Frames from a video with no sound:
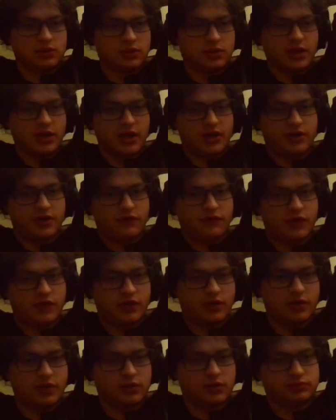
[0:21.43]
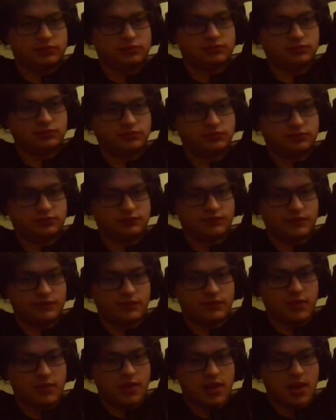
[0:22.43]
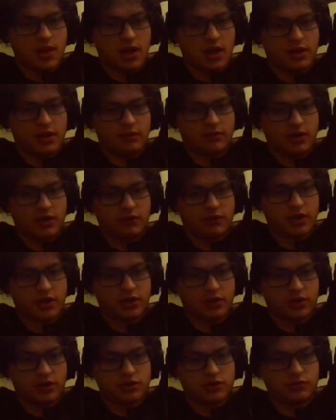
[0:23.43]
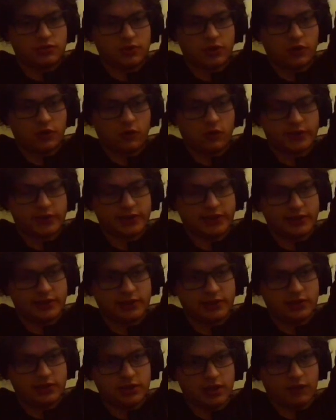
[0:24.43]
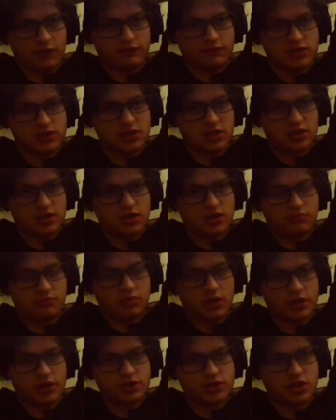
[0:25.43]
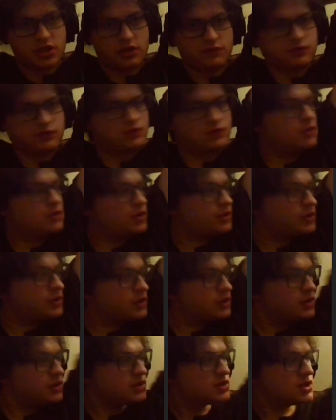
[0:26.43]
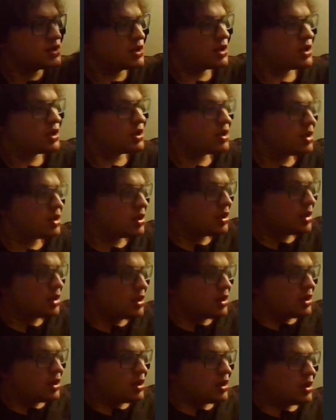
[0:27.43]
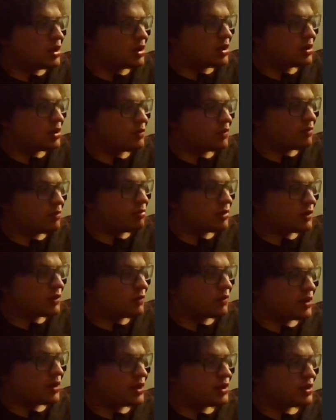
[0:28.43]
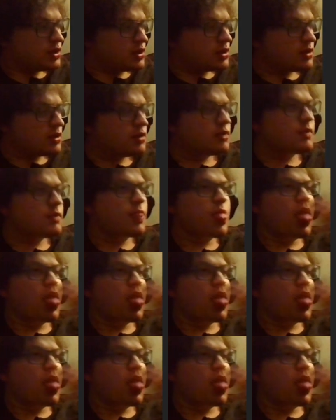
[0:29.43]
kind of not on my radar to record lately. I've decided to branch out to other leagues again, and what better way than